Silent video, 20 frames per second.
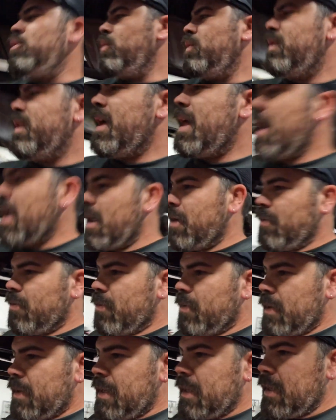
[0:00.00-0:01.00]
put that
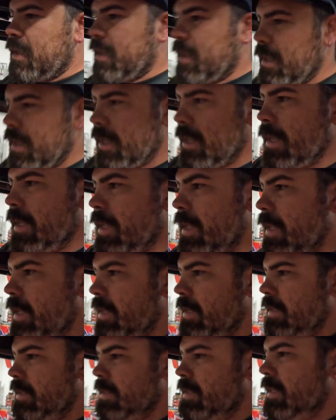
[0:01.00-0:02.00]
under it,
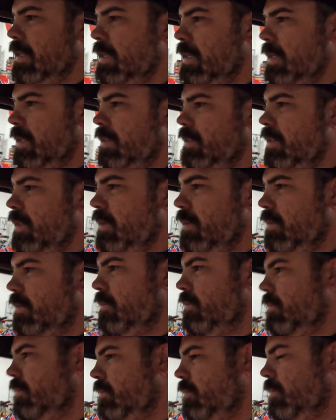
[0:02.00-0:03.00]
and then
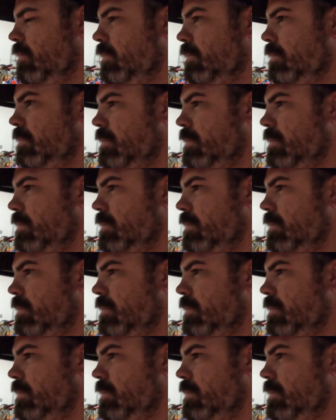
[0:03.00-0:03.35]
do